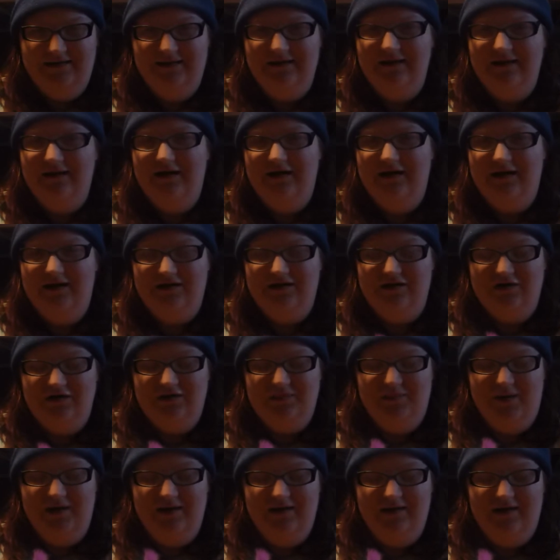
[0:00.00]
I think you guys talked
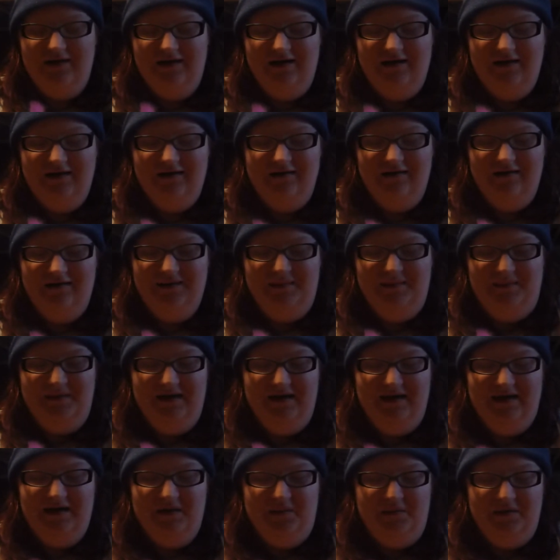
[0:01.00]
about that at the
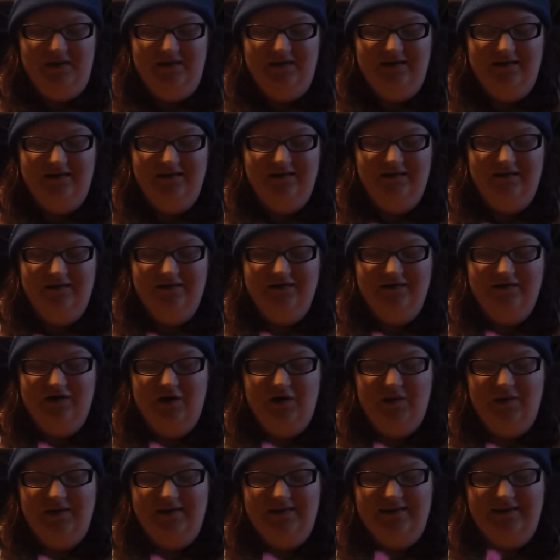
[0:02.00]
beginning with
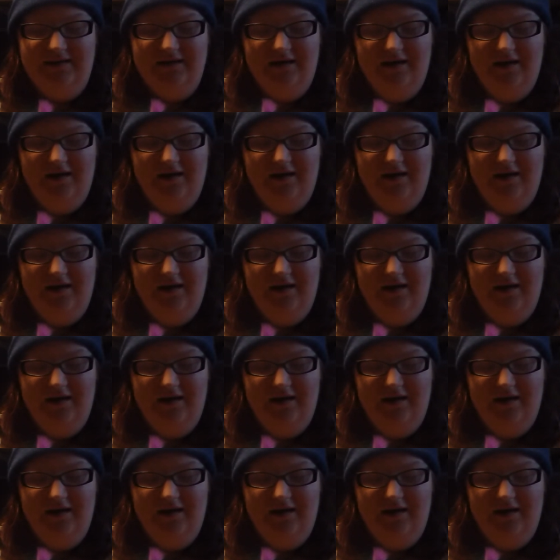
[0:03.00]
Zoe's.